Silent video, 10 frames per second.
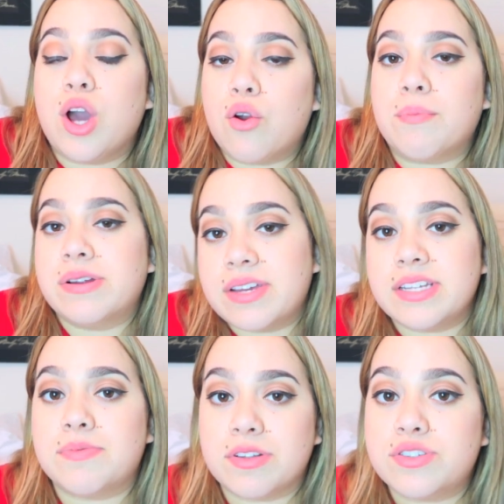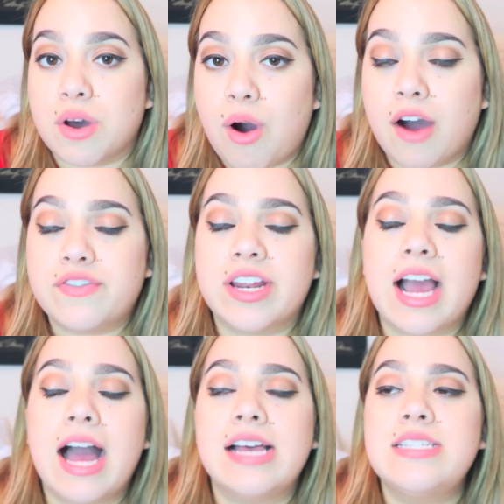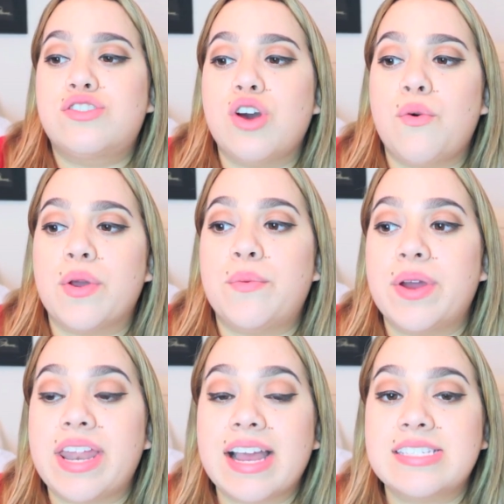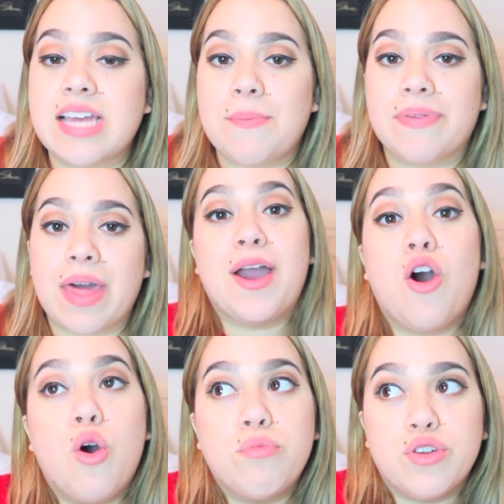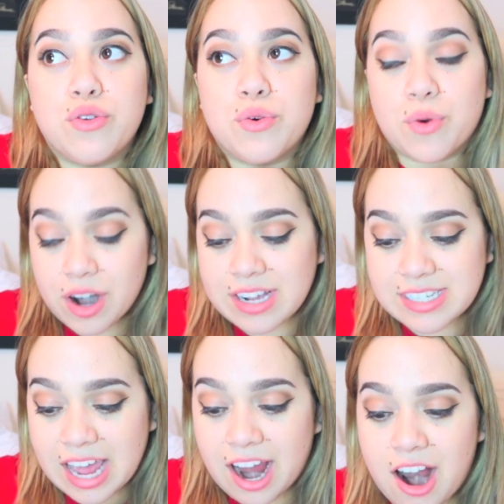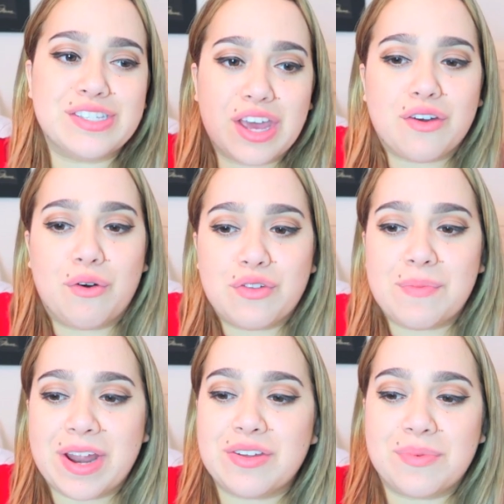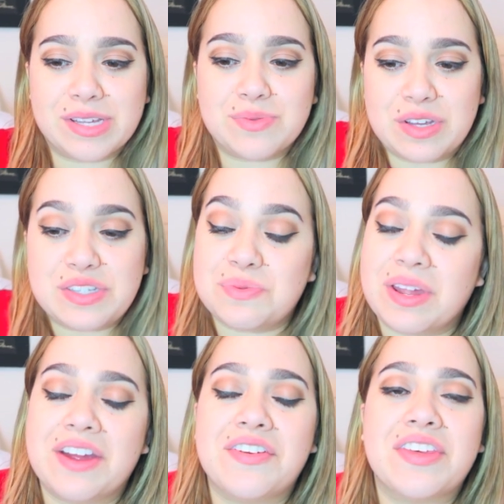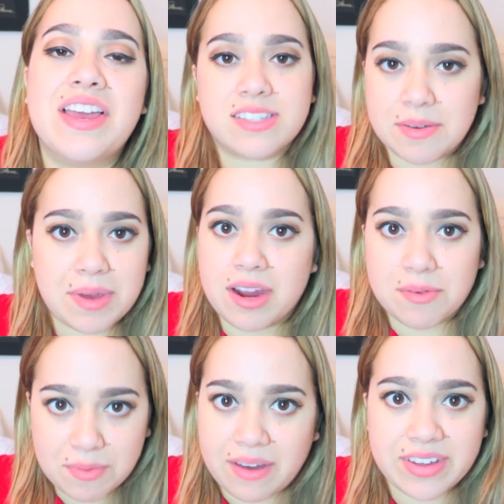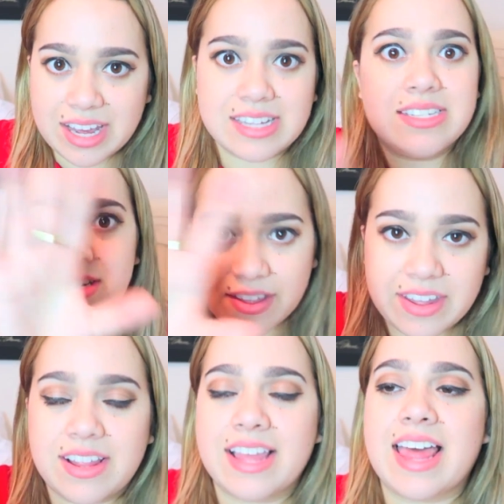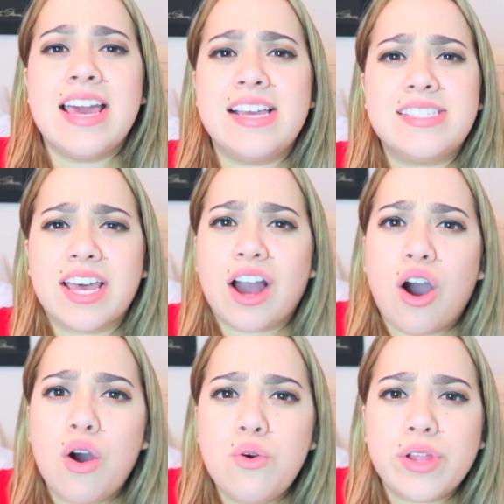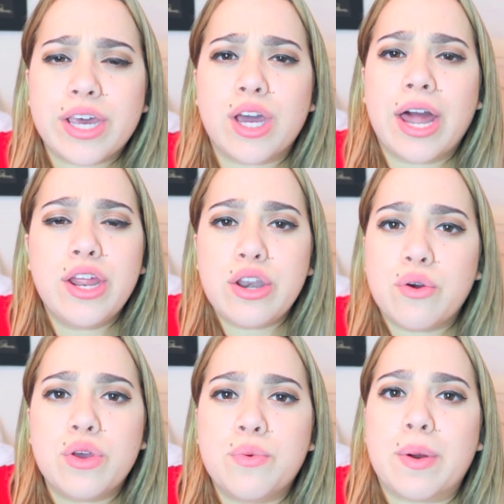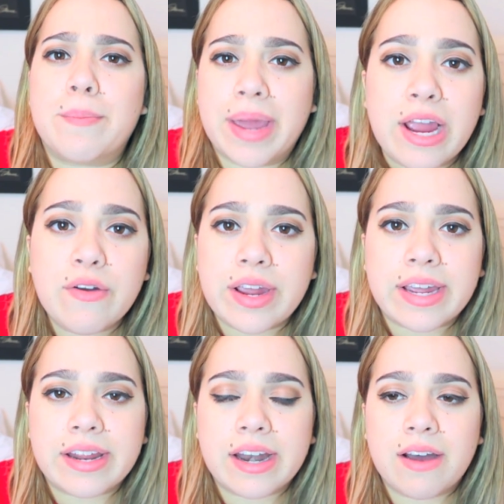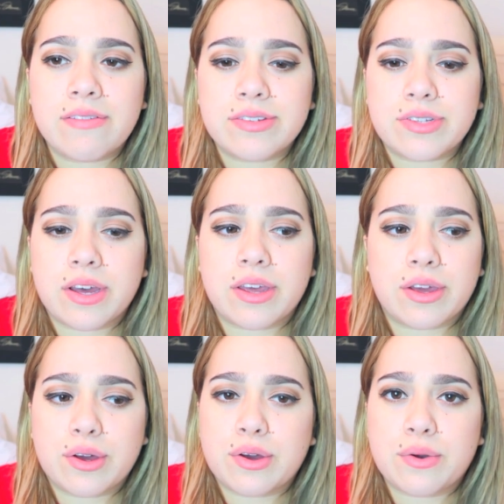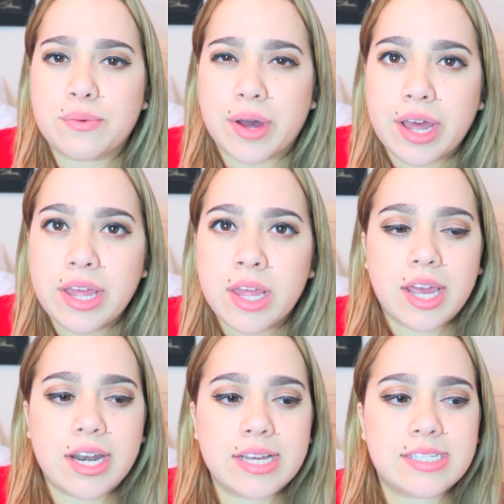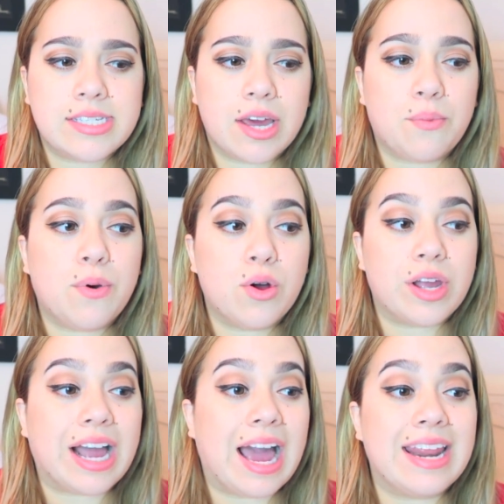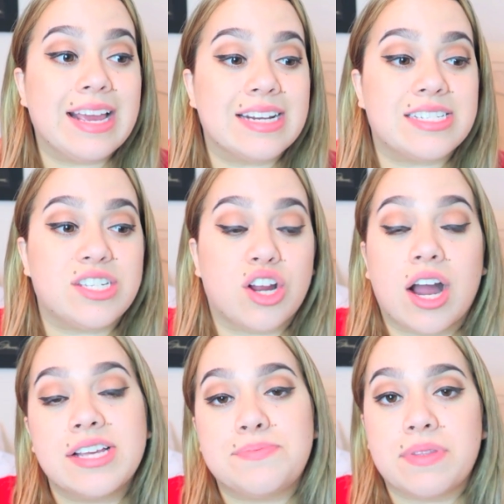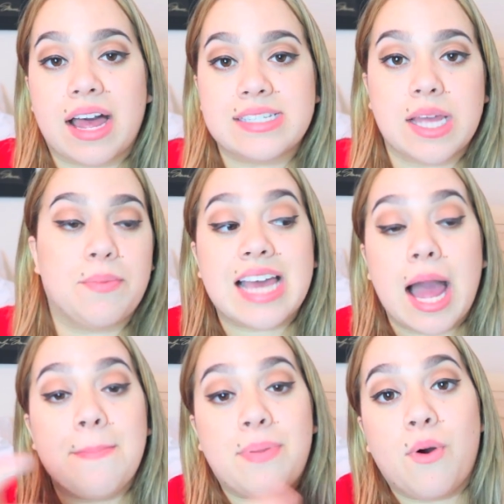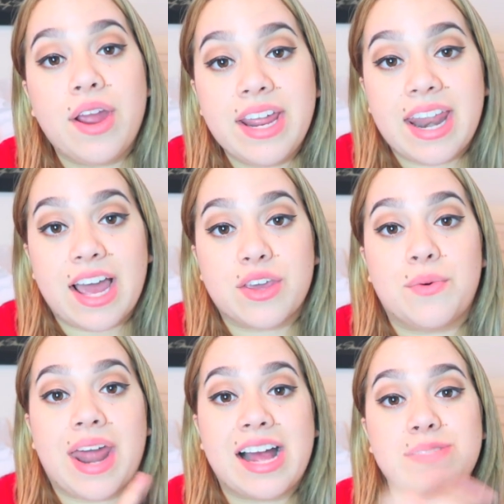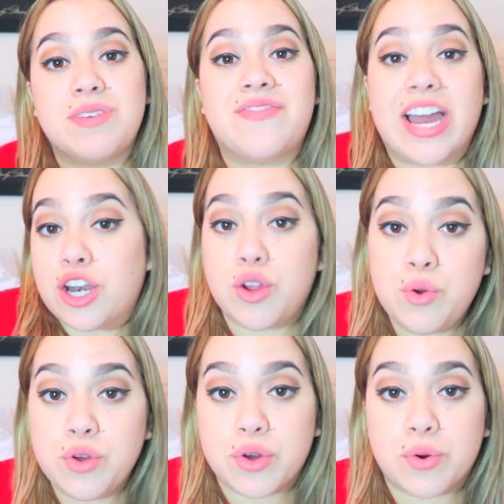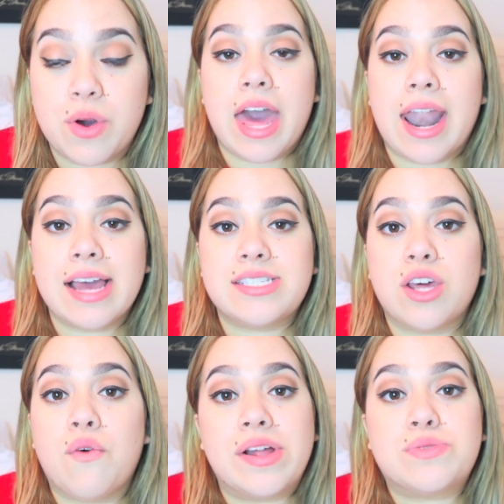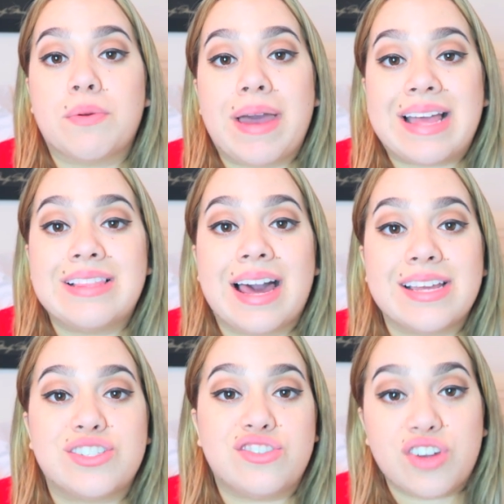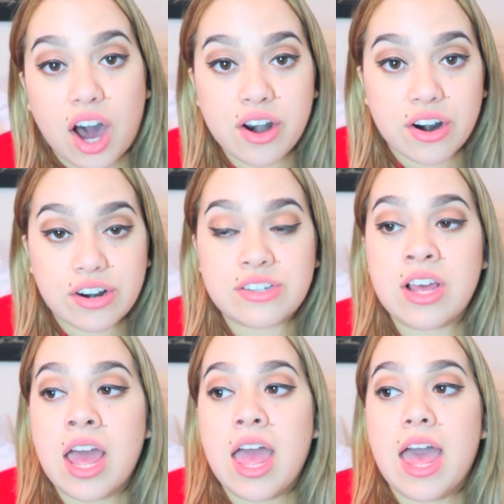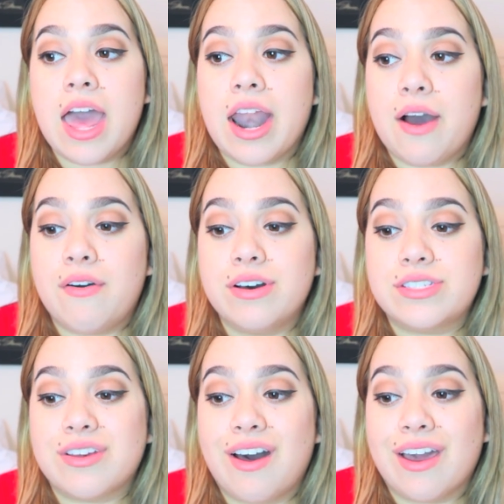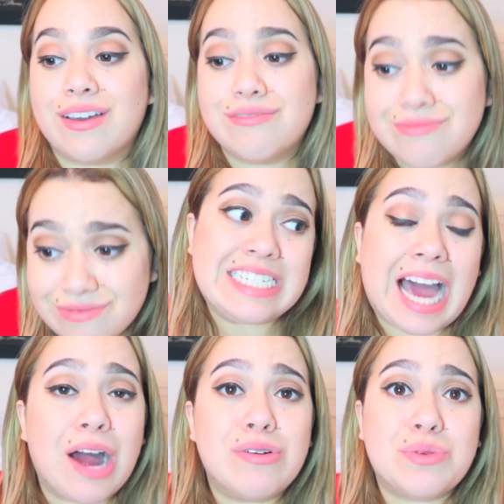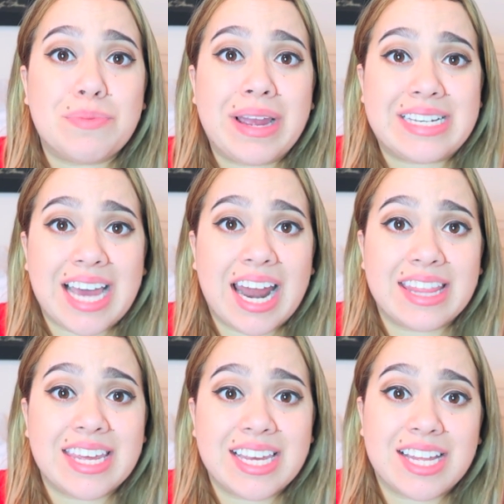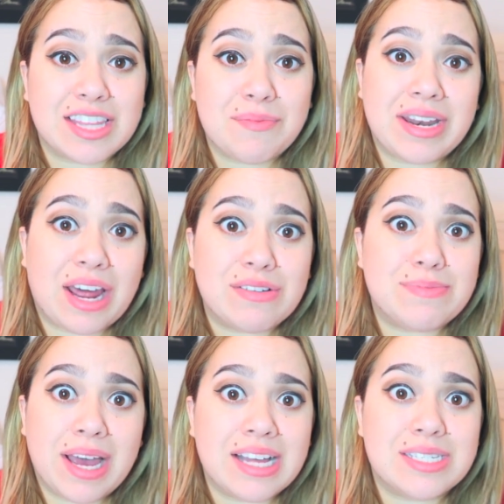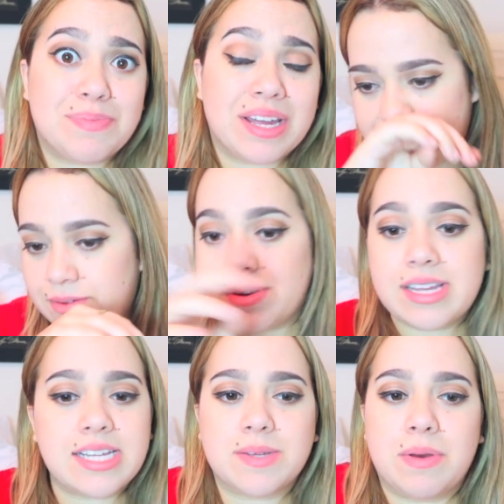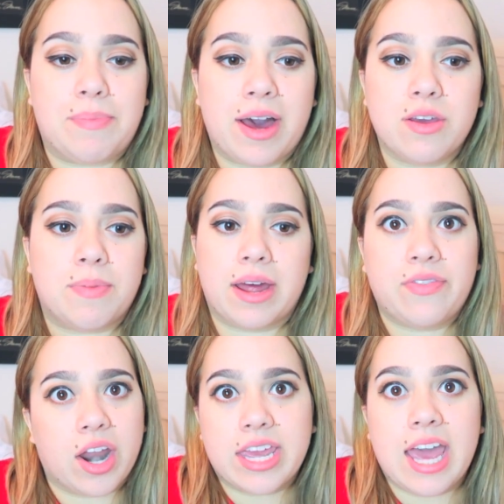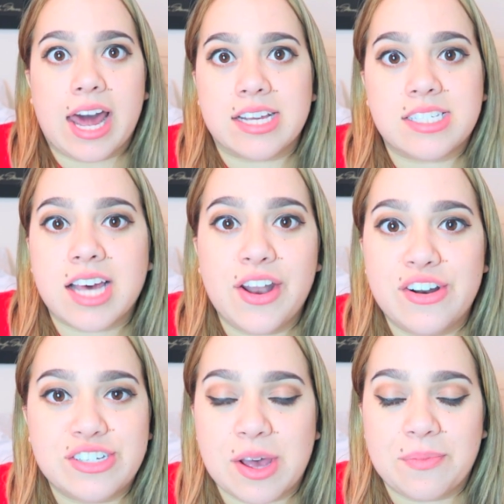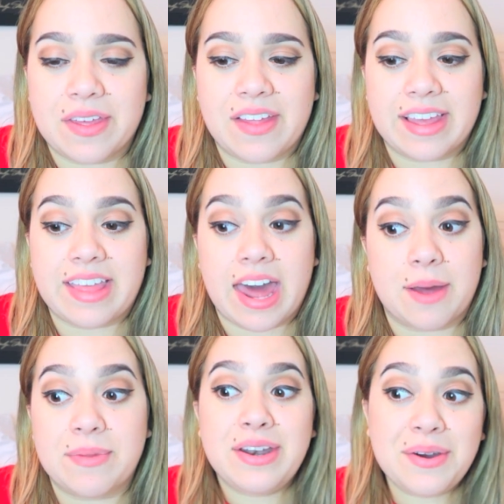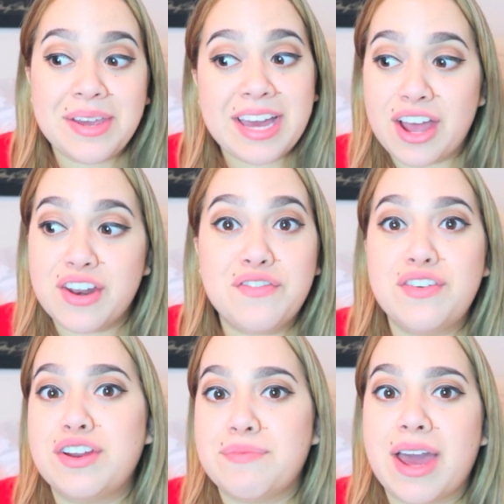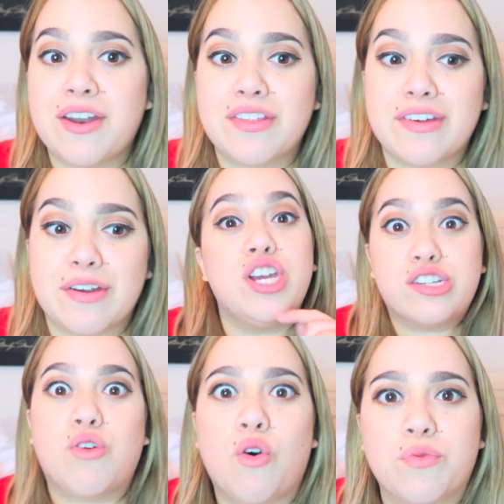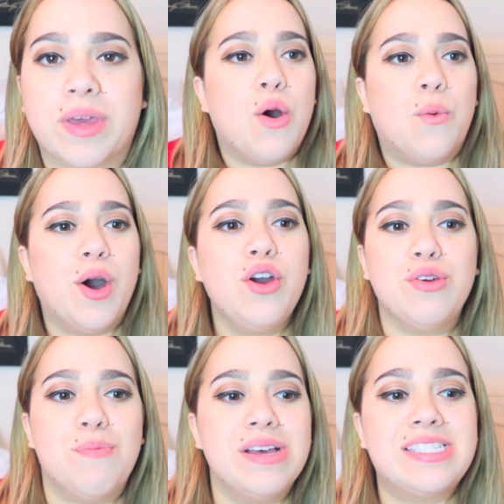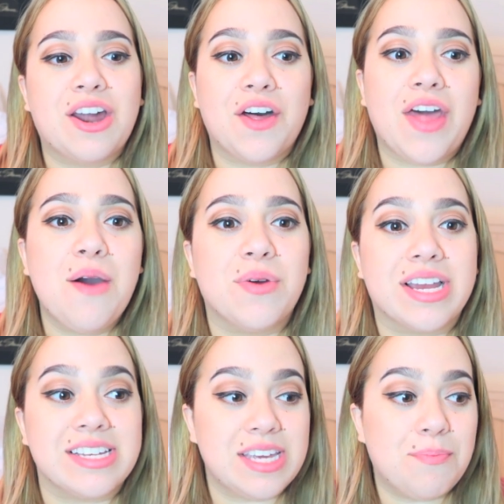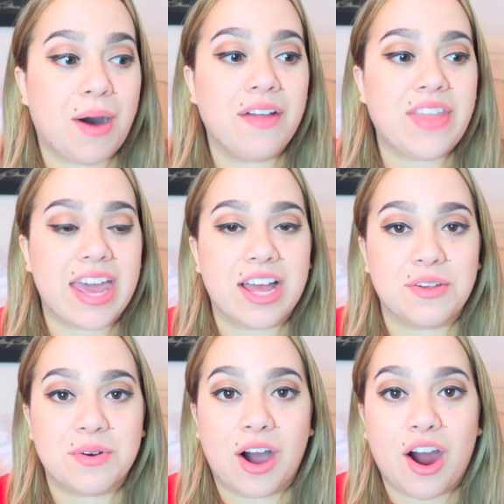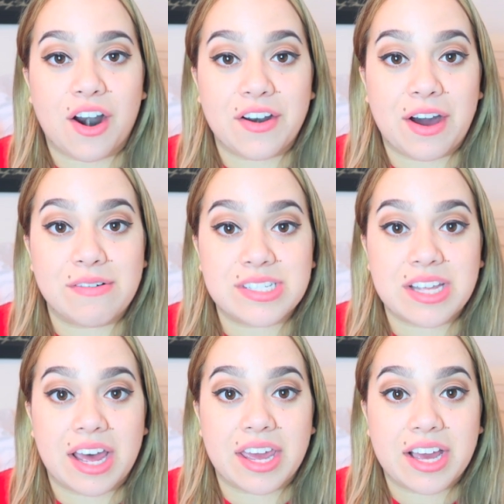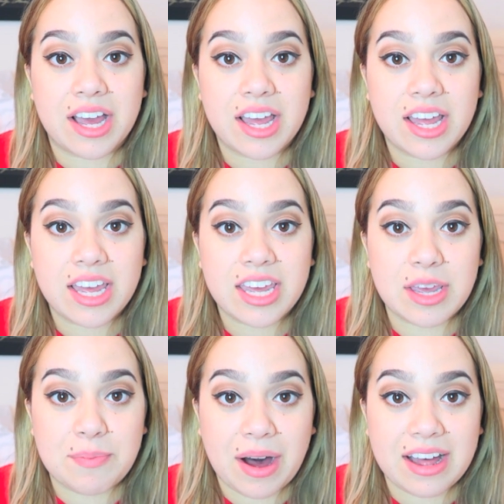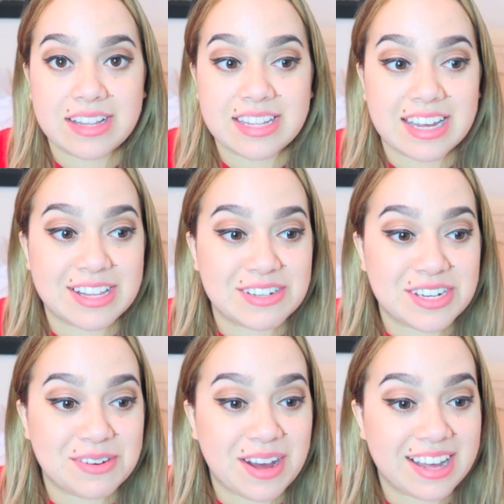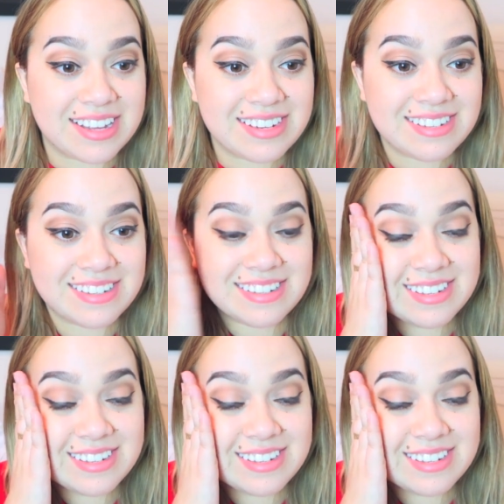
We go to Mercedes-Benz so often, guys. So we went next time, and like my home dude who works there, he's like an older man too, but he's really sweet and everything. He's like married with wife and kids, nothing like that. He's like, oh, like I didn't know you were married. And I was like, what? And he said, well, like I didn't get to see your husband last time. This guy pointed at you and asked me if I knew you. And I said, oh, that's one of my client's daughters. And I was like, Yeah, I was with my dad. I think he thought that my dad was my husband. He was asking me about you, but I thought he had a son or something like that. And I'm like, no, he kind of freaked me out a little. He told me, well, you missed out on that one because he bought that yellow car. And I was like, he bought the yellow G-Wagon?